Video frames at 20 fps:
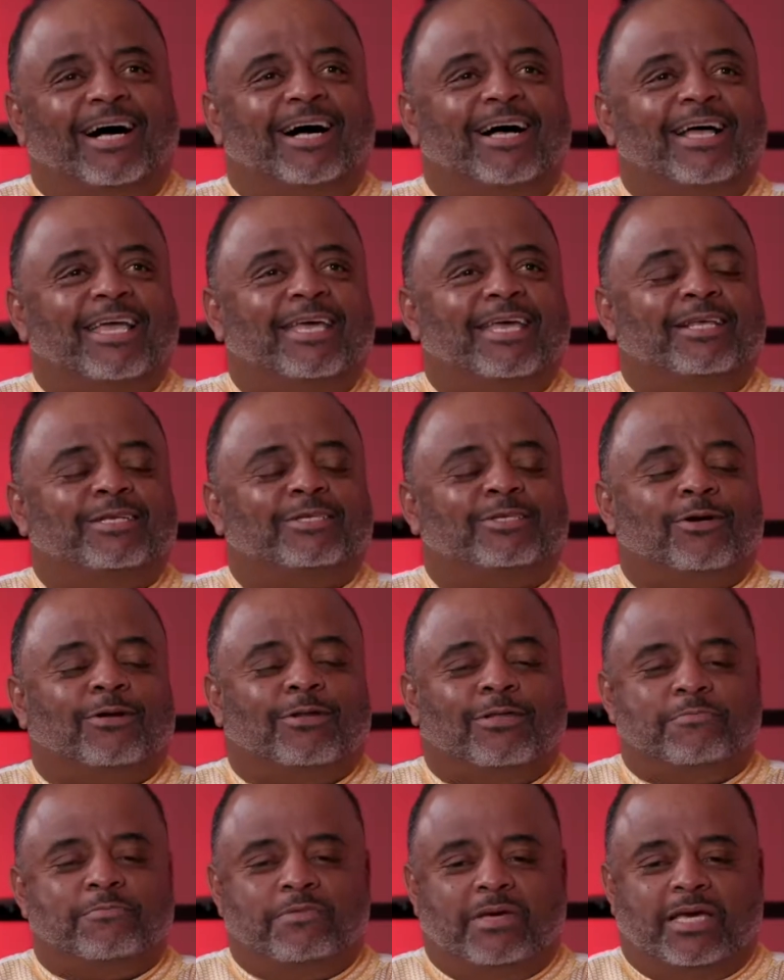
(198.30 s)
It has
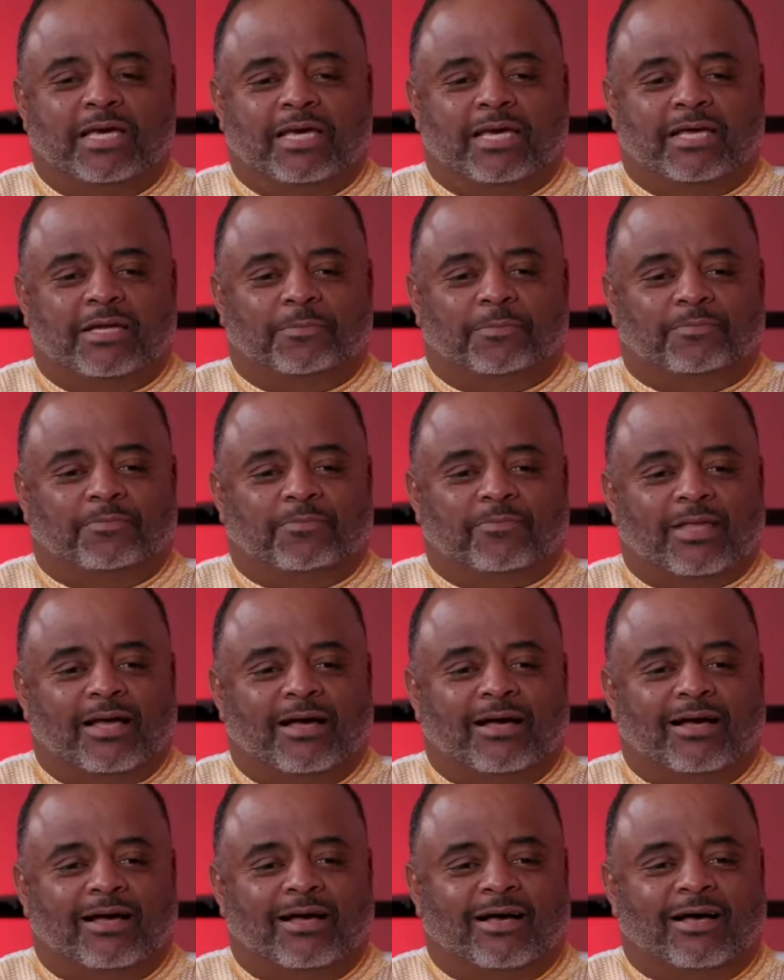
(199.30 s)
certainly
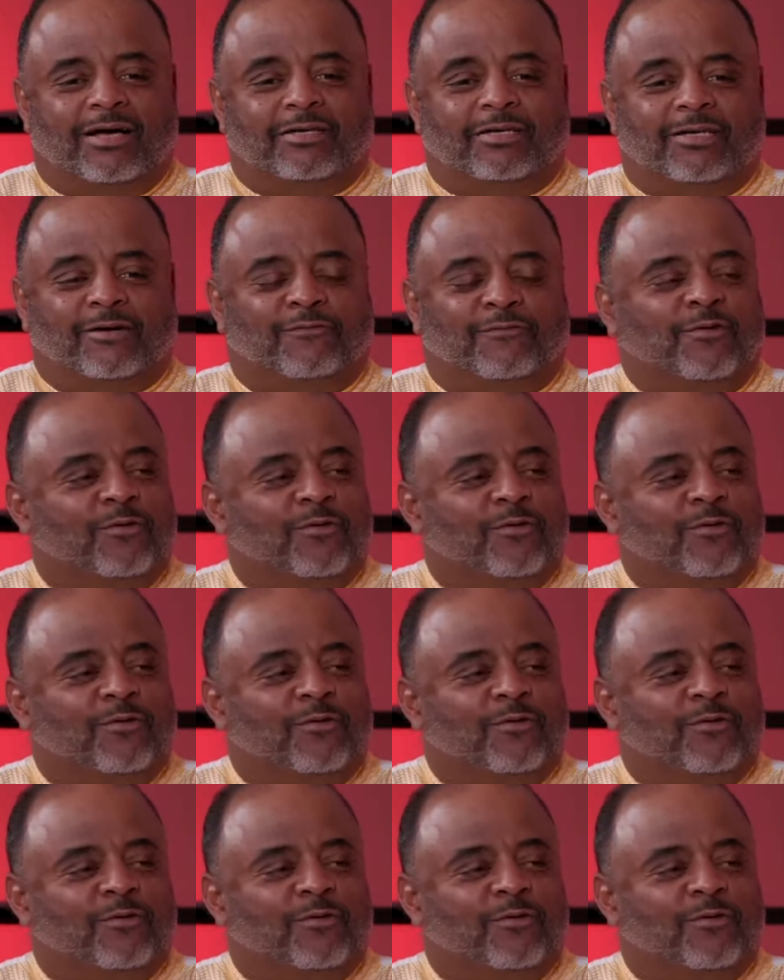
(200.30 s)
been a